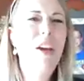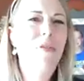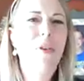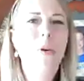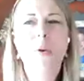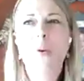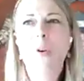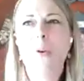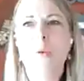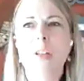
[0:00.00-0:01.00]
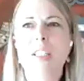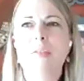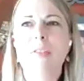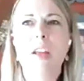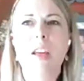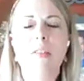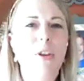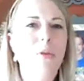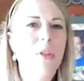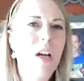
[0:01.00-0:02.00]
fake food or stuff
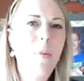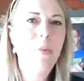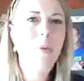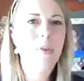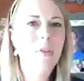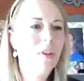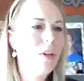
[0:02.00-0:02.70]
that if you stop